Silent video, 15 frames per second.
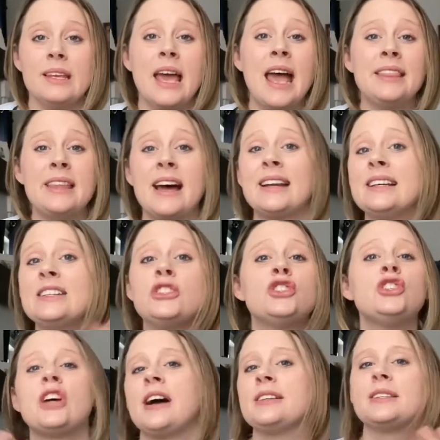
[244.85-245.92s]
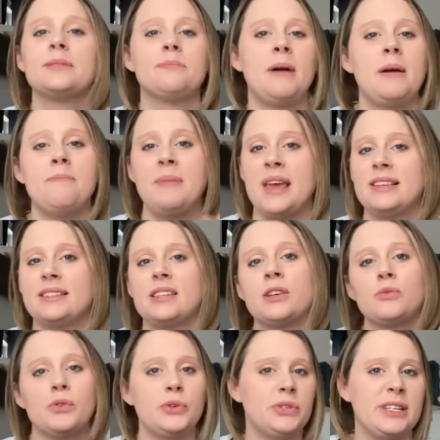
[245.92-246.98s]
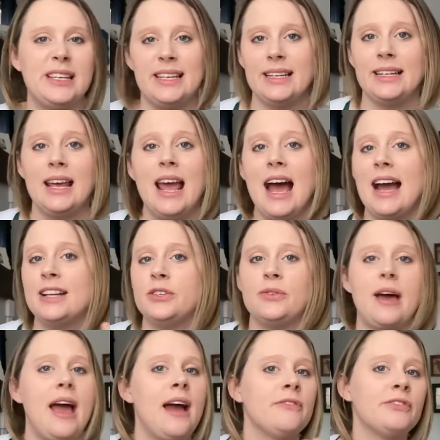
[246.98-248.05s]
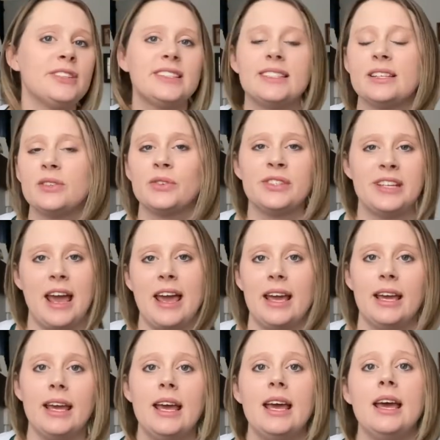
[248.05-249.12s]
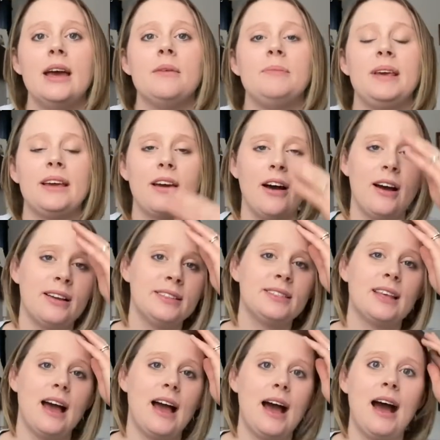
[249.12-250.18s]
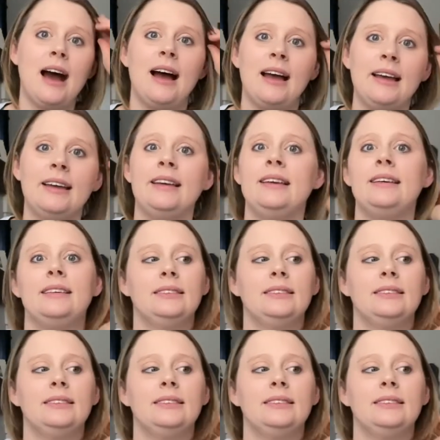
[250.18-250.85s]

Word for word: And that is just my basic routine. I do that every single day because I